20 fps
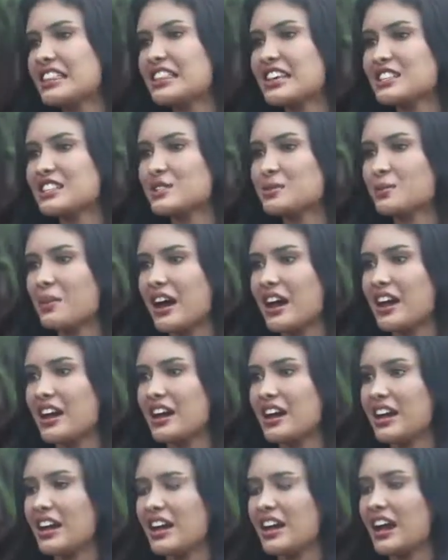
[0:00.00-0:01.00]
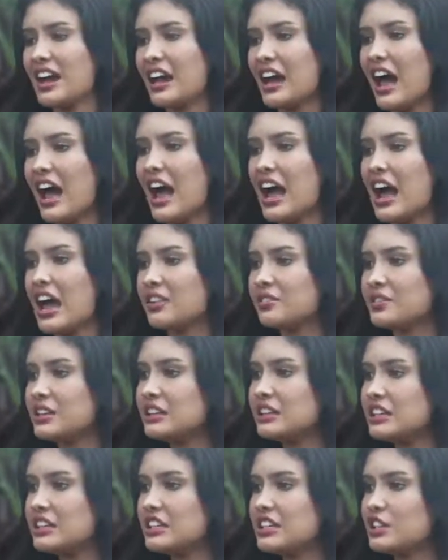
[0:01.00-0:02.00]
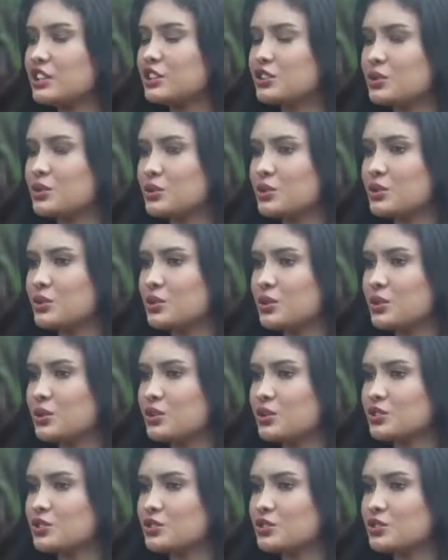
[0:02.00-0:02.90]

That's why I really need to